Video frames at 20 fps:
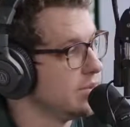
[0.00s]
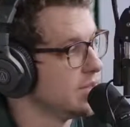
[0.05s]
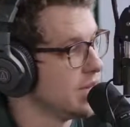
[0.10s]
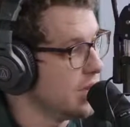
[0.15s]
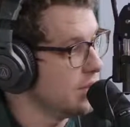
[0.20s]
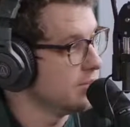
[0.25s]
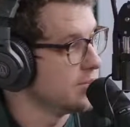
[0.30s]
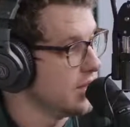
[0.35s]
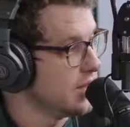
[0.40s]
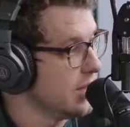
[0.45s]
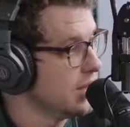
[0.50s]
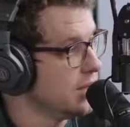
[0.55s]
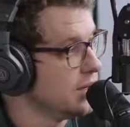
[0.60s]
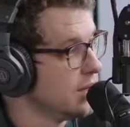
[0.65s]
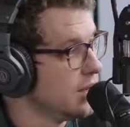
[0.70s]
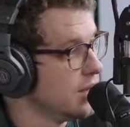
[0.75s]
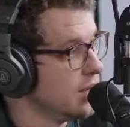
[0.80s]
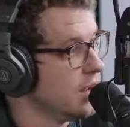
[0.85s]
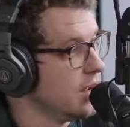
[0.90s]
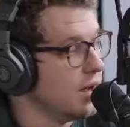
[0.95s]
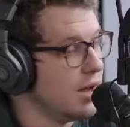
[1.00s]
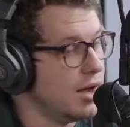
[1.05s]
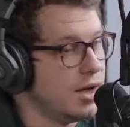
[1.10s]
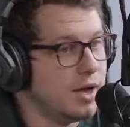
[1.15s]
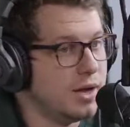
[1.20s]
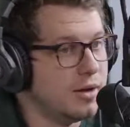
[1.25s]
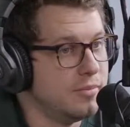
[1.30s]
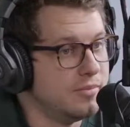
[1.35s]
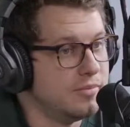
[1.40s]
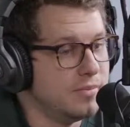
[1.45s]
update.
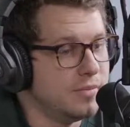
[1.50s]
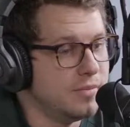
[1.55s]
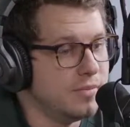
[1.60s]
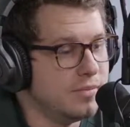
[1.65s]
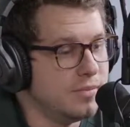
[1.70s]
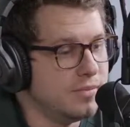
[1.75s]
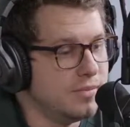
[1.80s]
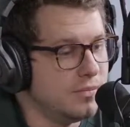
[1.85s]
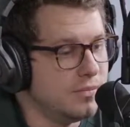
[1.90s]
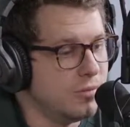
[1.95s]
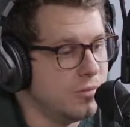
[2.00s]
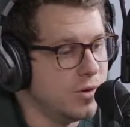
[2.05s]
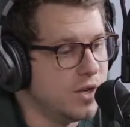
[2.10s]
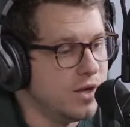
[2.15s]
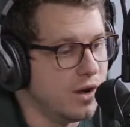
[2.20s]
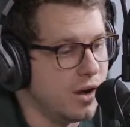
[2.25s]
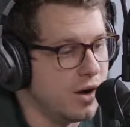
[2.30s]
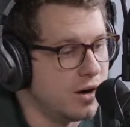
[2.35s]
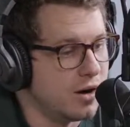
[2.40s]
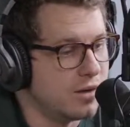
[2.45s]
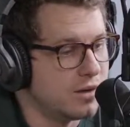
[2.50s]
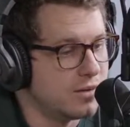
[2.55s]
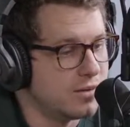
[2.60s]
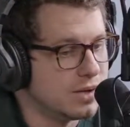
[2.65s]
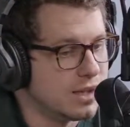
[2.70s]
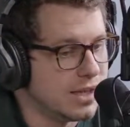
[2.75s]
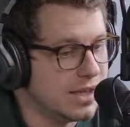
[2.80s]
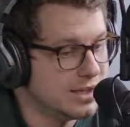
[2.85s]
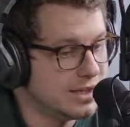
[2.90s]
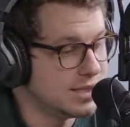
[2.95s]
We are
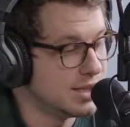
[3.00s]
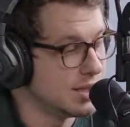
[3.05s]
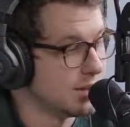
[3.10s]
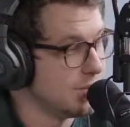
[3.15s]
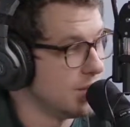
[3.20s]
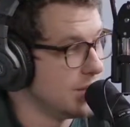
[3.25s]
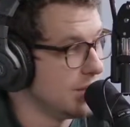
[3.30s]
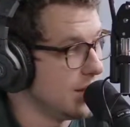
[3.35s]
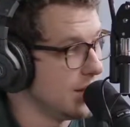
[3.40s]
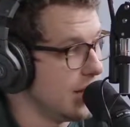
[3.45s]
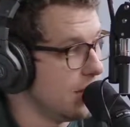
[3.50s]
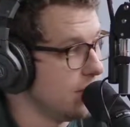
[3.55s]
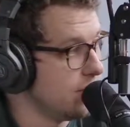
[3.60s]
less than a month out